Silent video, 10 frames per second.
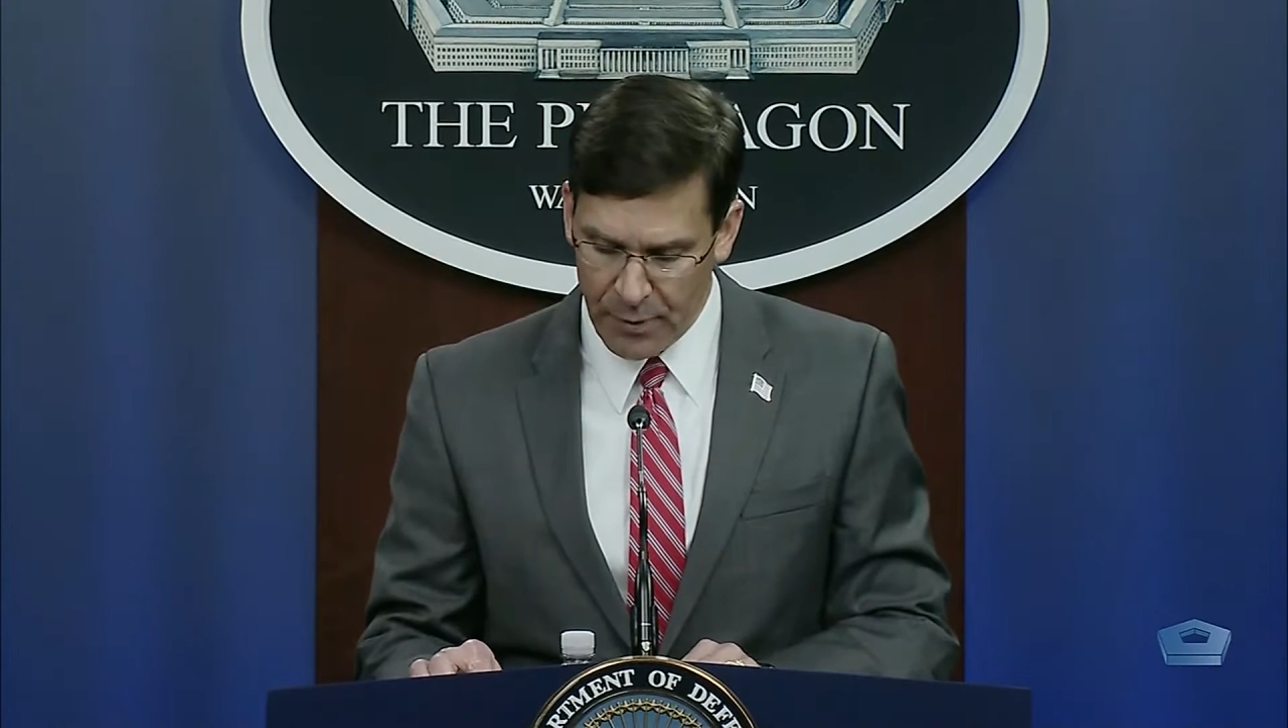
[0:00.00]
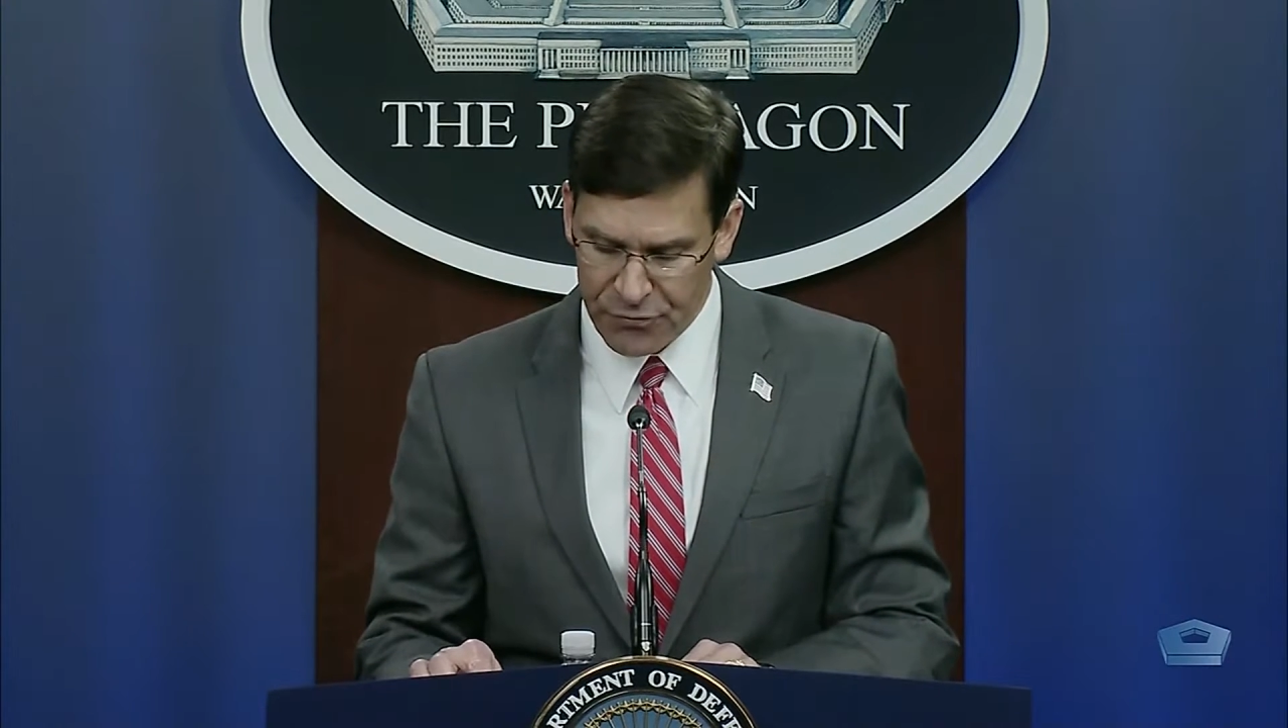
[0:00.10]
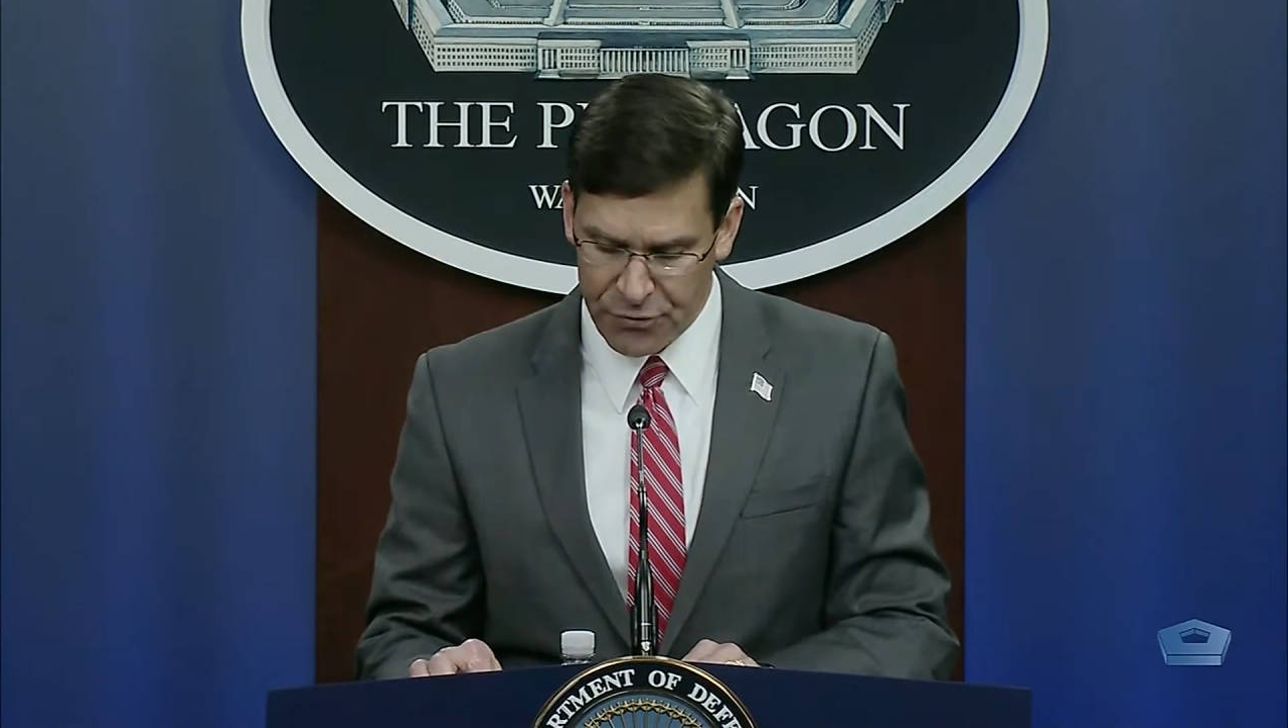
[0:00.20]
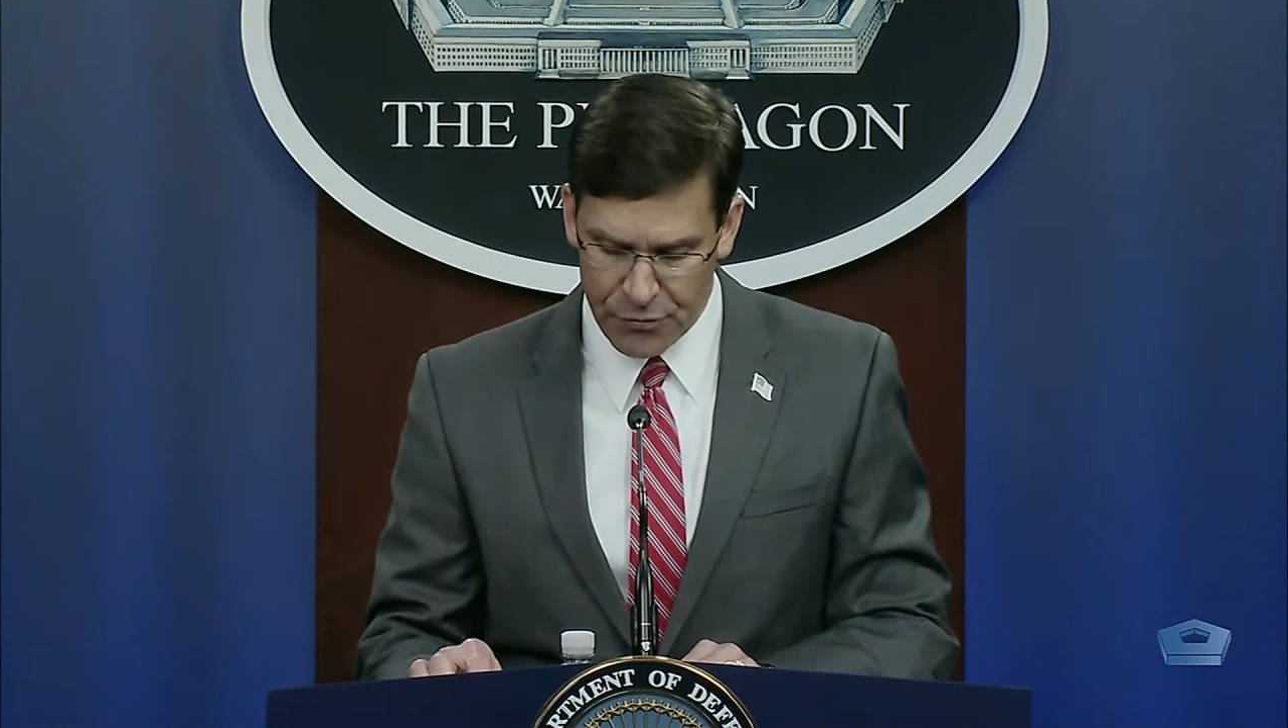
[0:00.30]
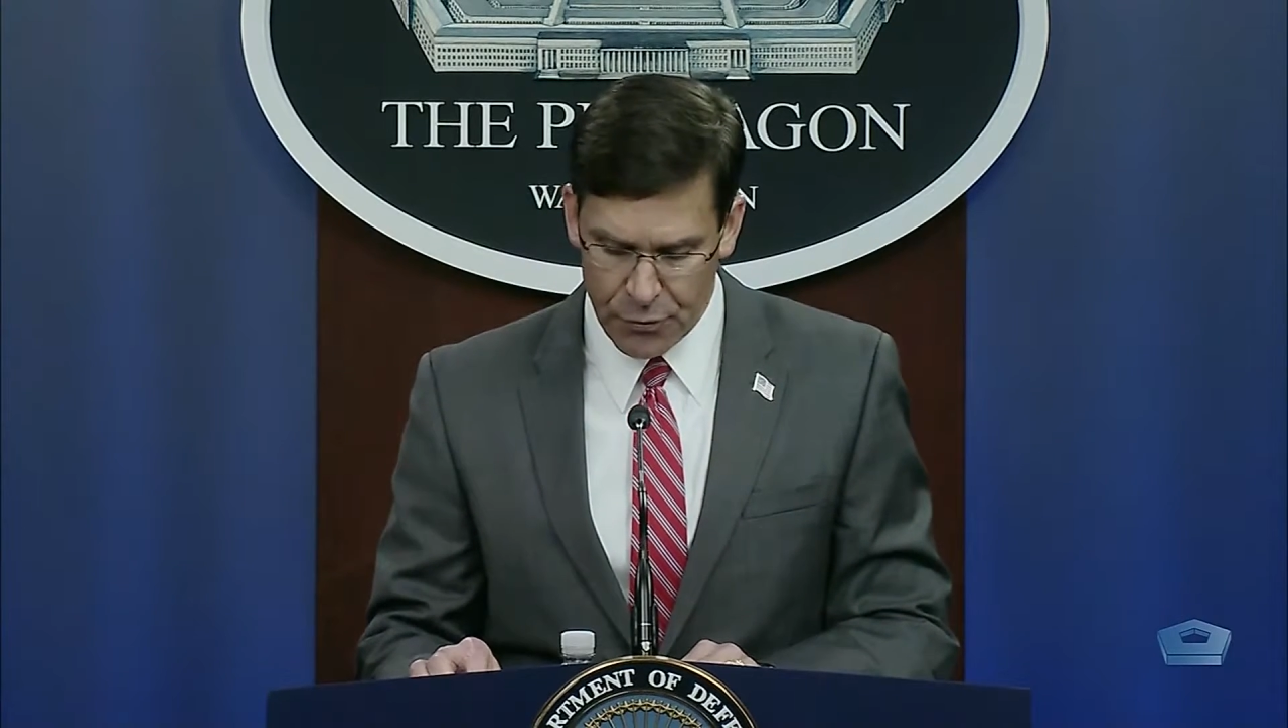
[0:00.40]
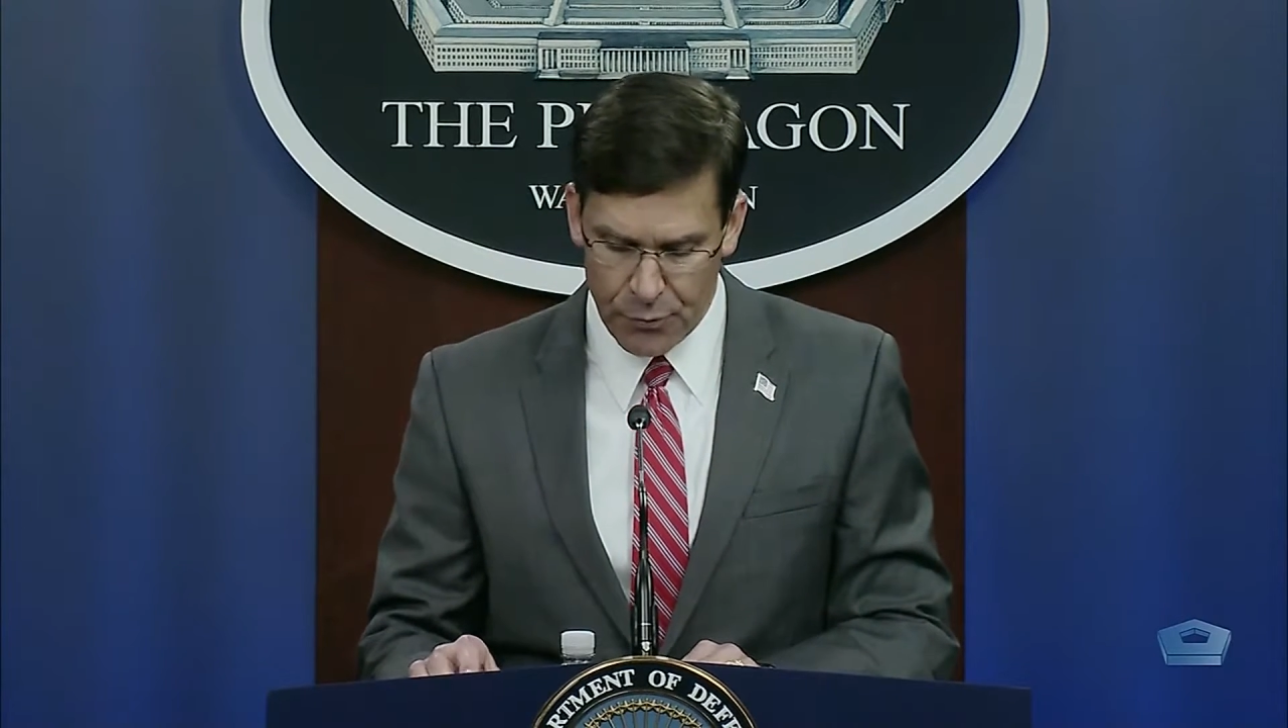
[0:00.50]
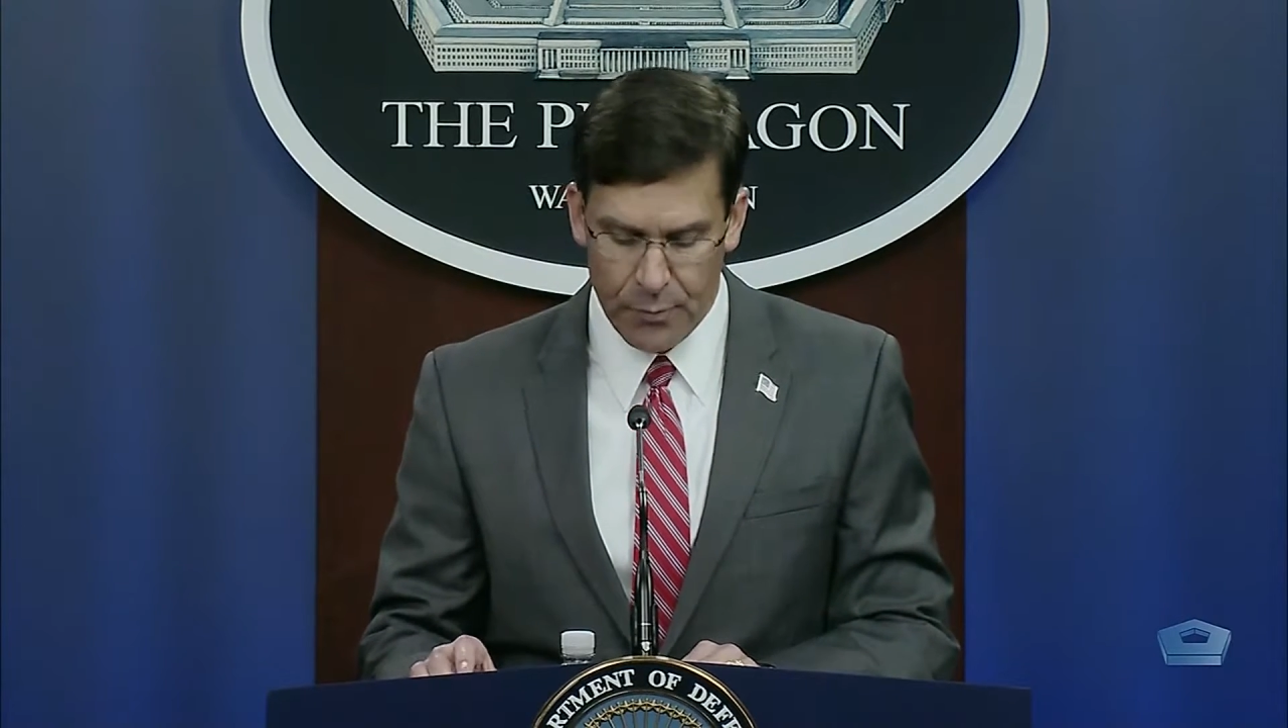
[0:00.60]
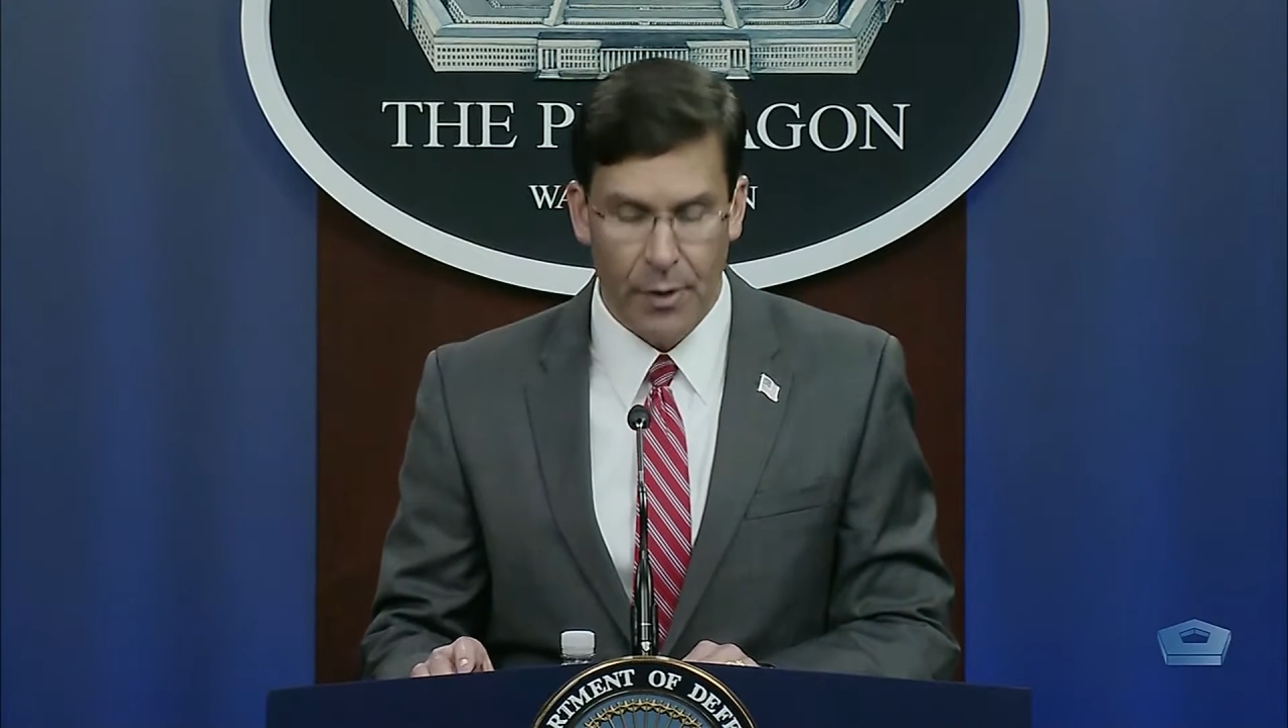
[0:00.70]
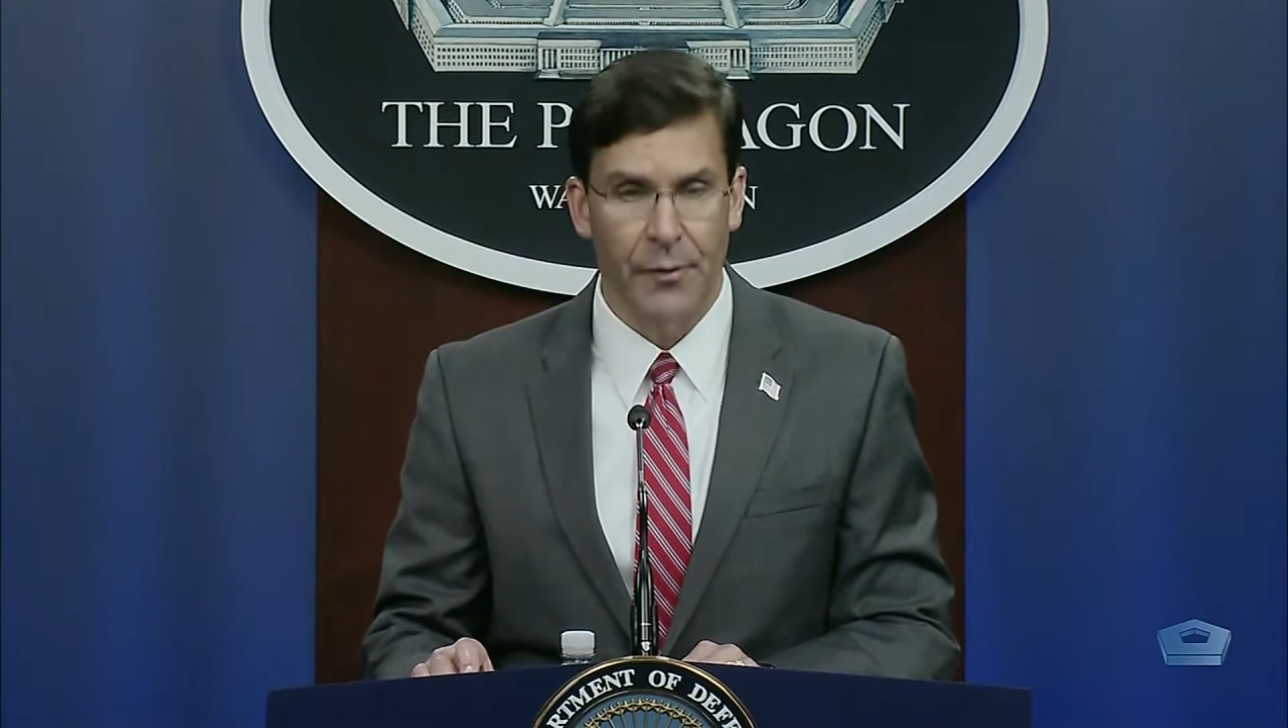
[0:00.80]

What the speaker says: much to do